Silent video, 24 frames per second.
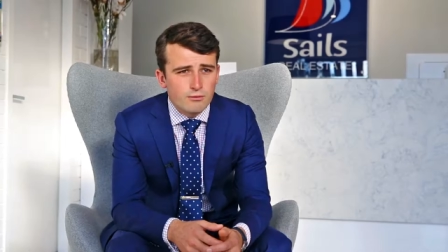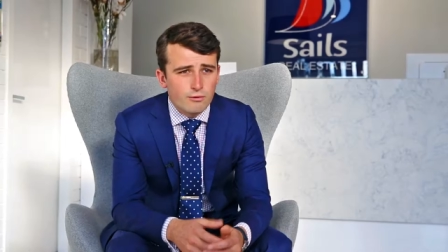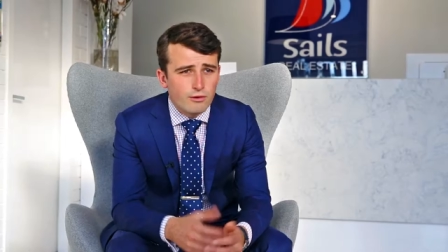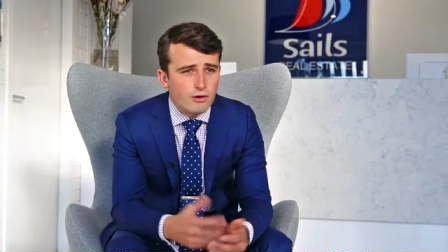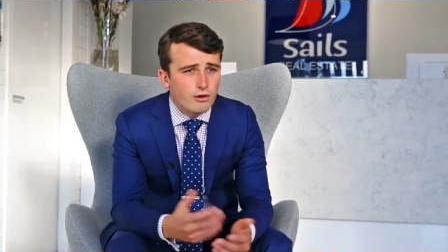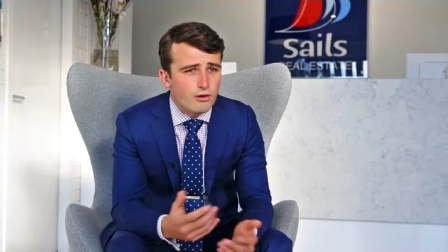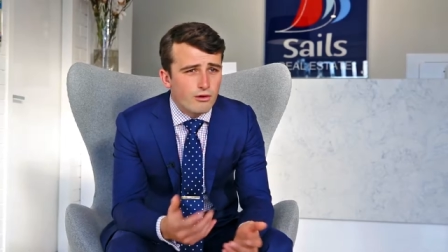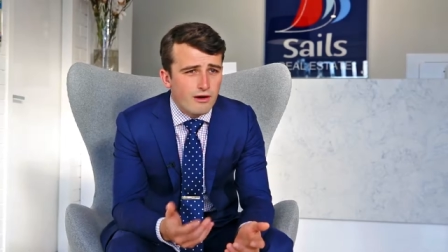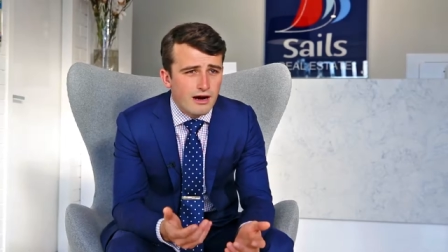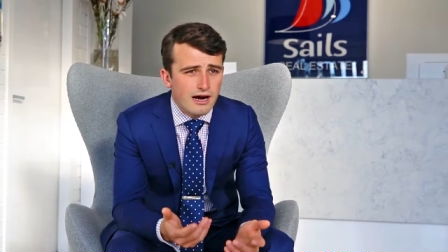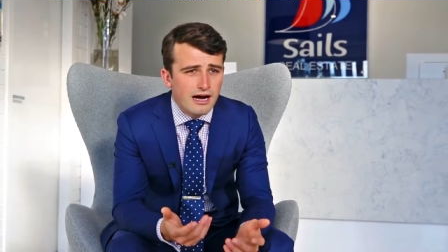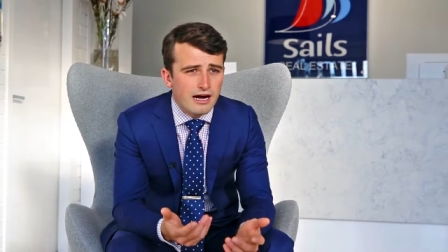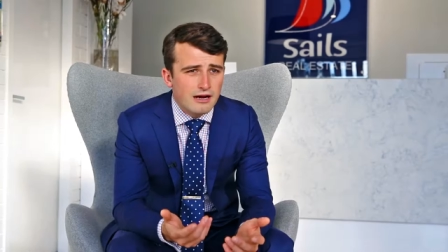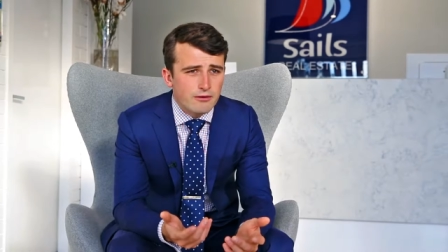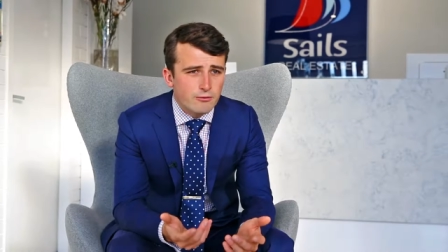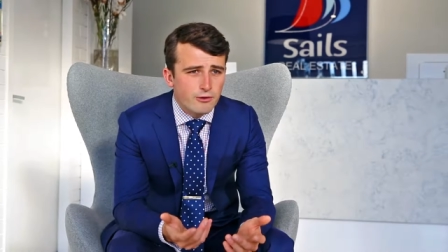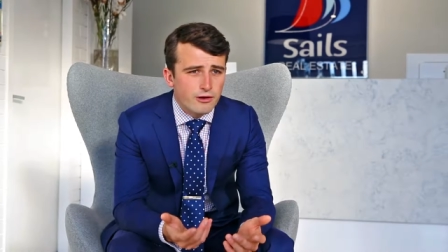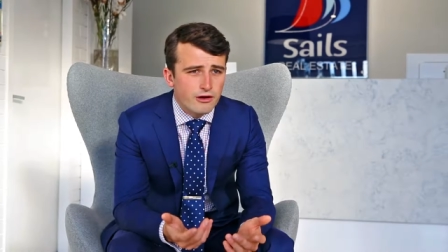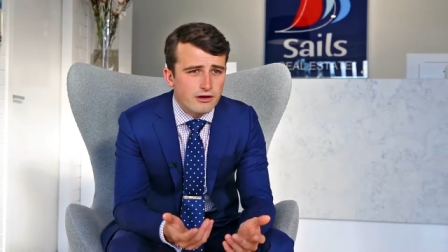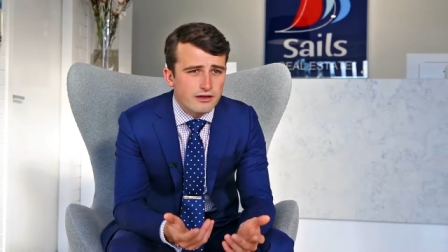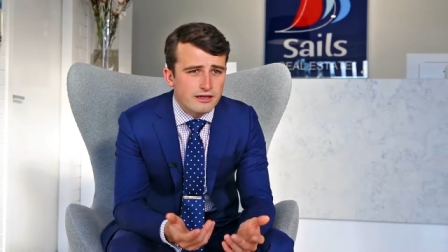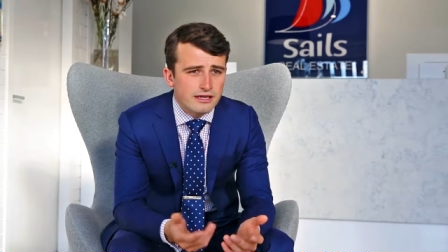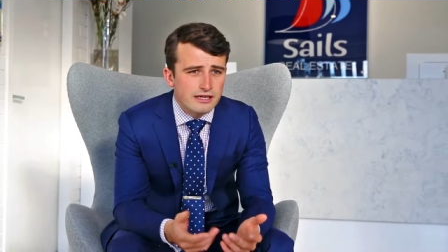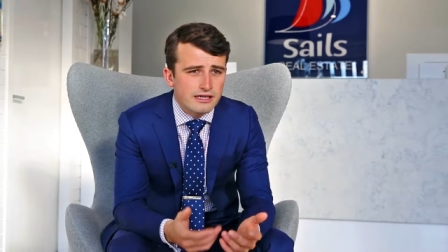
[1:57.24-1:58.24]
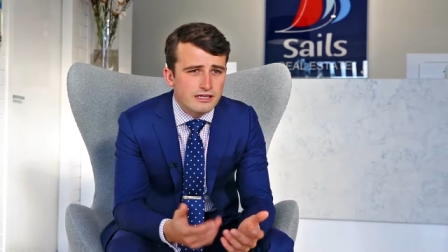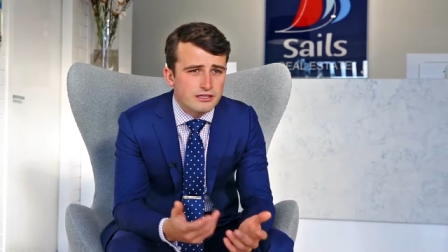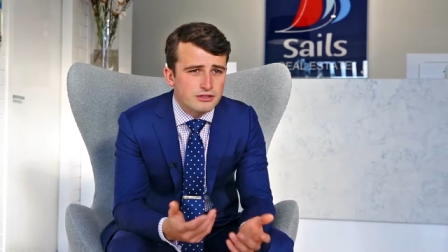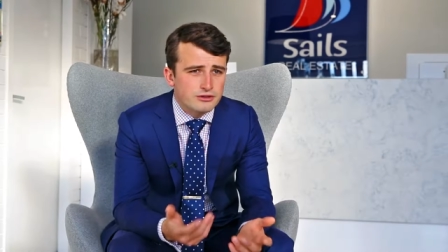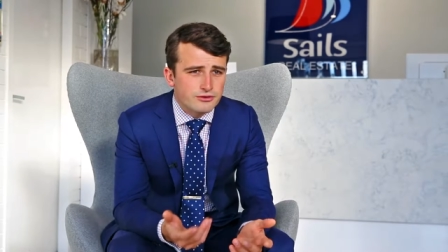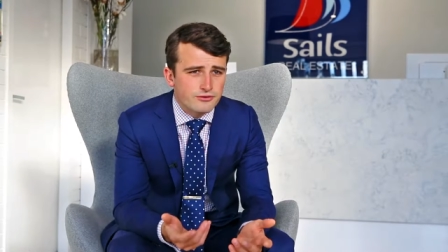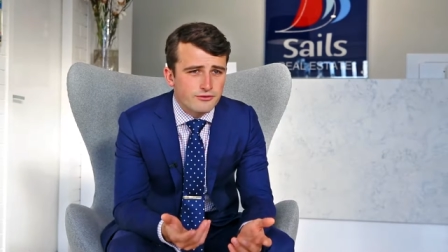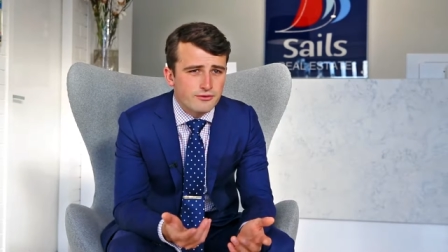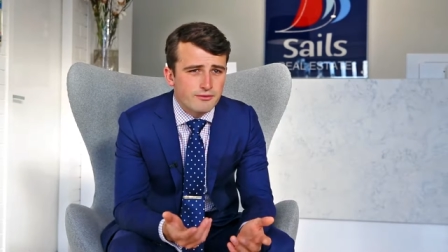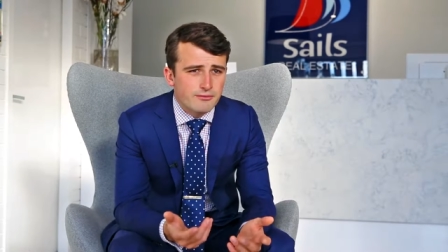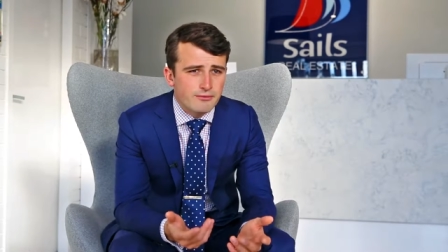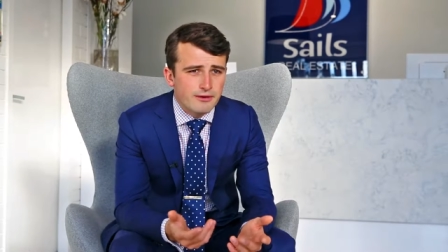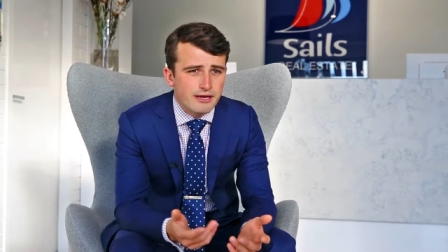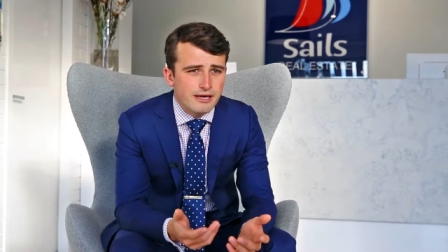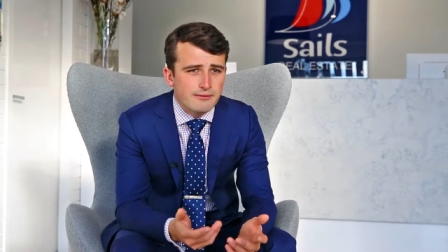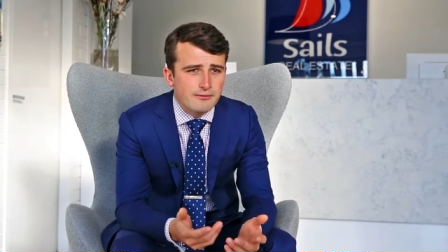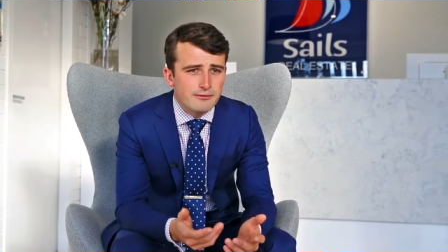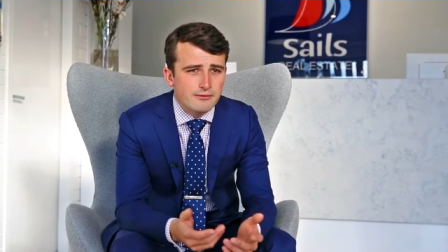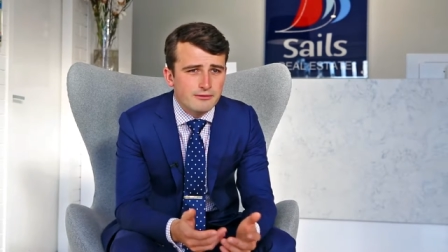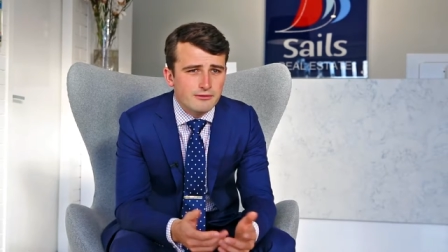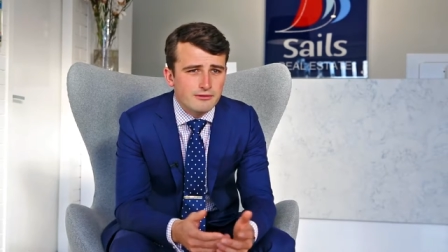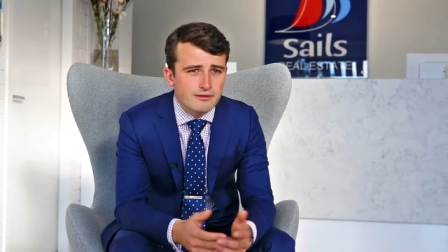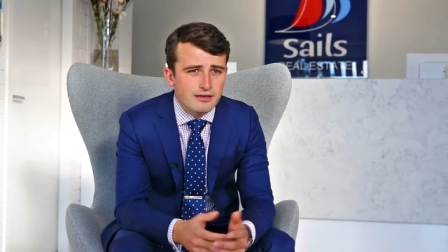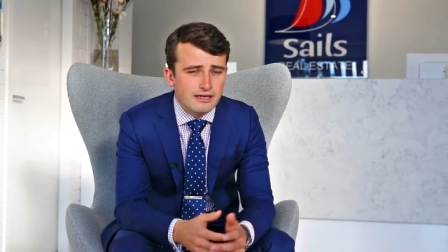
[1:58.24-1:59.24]
We're all hard working and driven
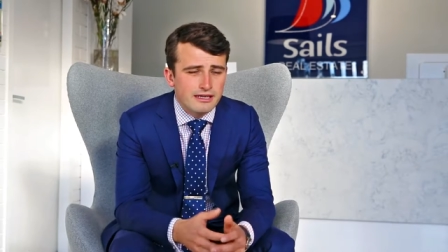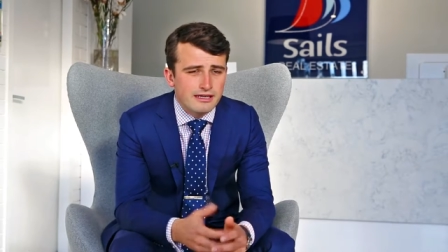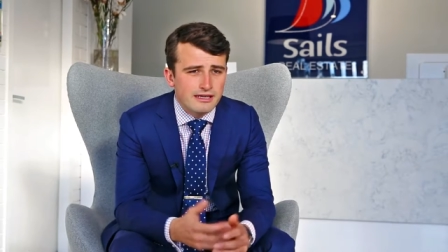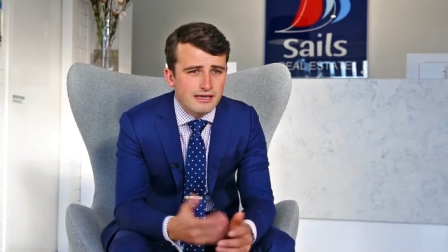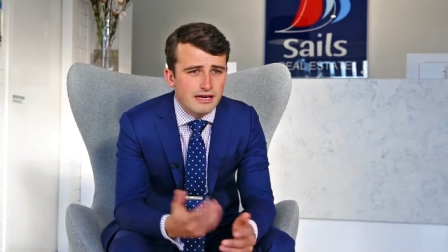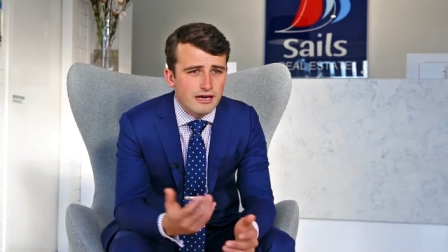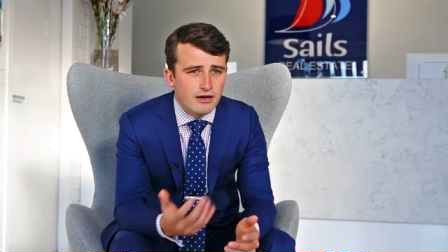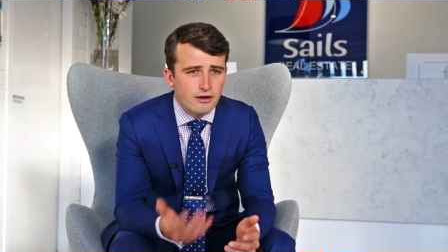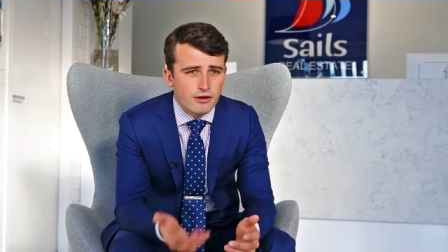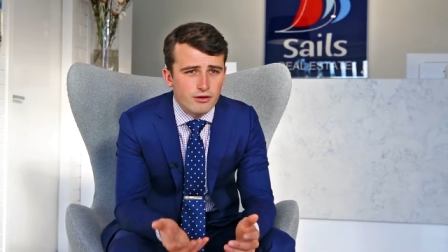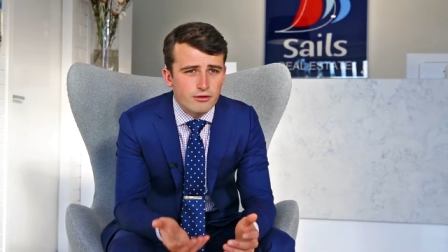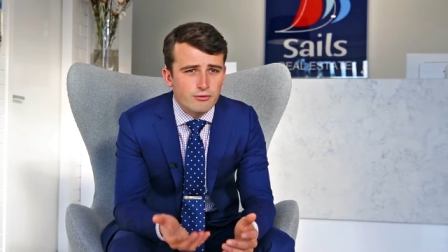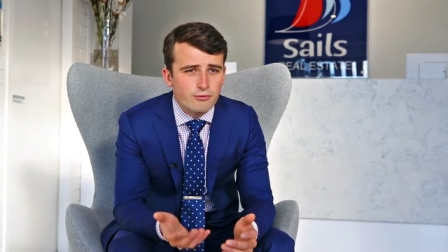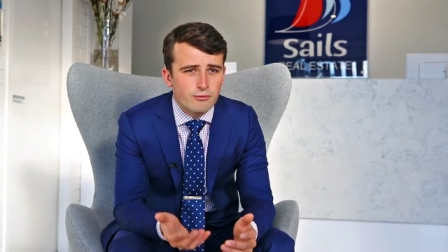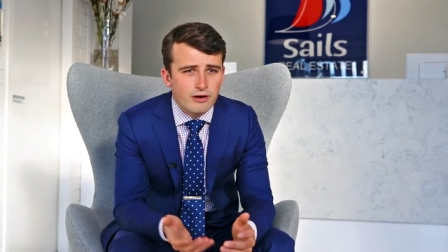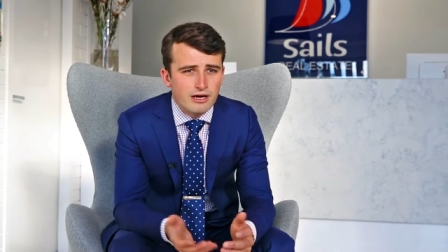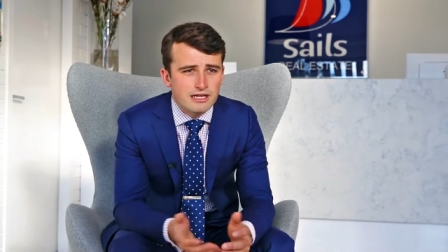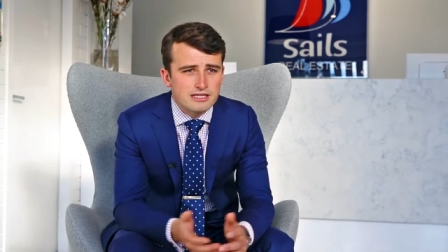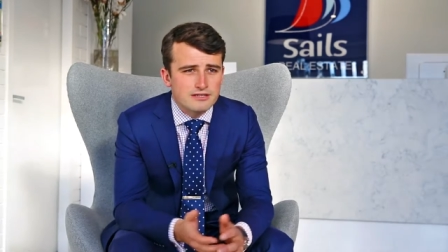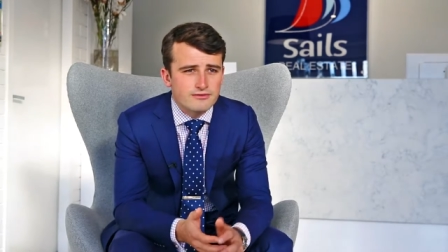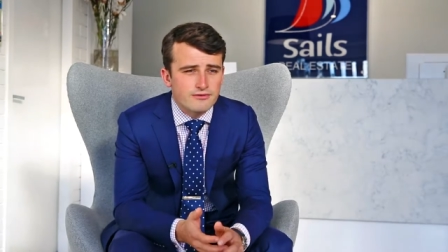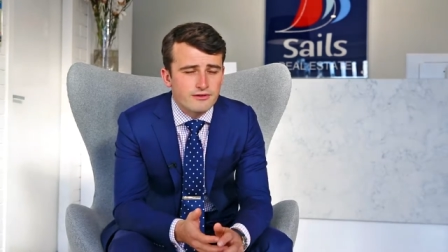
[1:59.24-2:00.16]
people and in our own rights